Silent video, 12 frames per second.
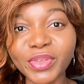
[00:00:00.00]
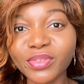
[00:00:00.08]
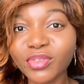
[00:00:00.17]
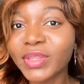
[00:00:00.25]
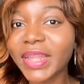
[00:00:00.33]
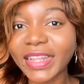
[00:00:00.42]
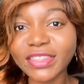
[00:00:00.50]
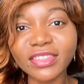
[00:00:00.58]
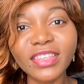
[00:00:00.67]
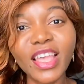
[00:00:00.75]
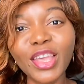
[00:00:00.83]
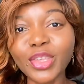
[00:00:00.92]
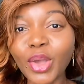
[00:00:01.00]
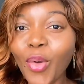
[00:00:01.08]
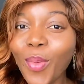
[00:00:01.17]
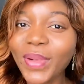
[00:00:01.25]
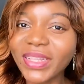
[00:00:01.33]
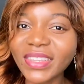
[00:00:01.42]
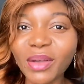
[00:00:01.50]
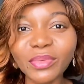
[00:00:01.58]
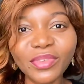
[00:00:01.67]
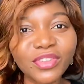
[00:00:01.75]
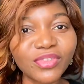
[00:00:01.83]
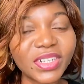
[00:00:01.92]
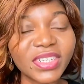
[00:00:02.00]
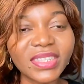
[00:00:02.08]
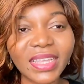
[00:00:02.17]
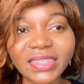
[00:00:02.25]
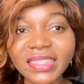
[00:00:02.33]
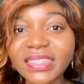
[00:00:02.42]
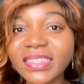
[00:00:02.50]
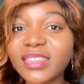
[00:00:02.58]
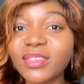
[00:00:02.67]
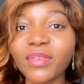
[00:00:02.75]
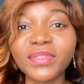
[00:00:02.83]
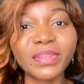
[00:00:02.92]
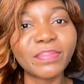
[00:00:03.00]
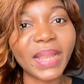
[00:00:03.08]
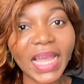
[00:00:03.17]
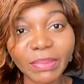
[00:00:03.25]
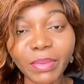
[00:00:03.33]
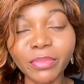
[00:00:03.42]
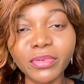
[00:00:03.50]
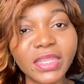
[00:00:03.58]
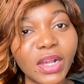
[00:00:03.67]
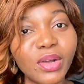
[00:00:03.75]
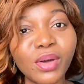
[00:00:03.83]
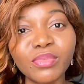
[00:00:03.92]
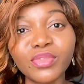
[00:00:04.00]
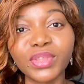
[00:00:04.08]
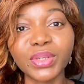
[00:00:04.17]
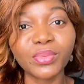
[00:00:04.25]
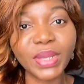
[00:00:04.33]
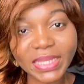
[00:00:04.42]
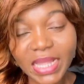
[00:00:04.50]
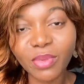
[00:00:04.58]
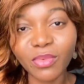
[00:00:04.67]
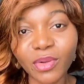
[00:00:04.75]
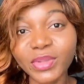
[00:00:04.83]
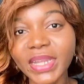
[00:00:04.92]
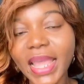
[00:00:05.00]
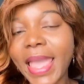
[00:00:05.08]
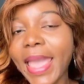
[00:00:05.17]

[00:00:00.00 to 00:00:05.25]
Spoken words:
so that your whole matter will not join the statistics of the black people that come to the Western world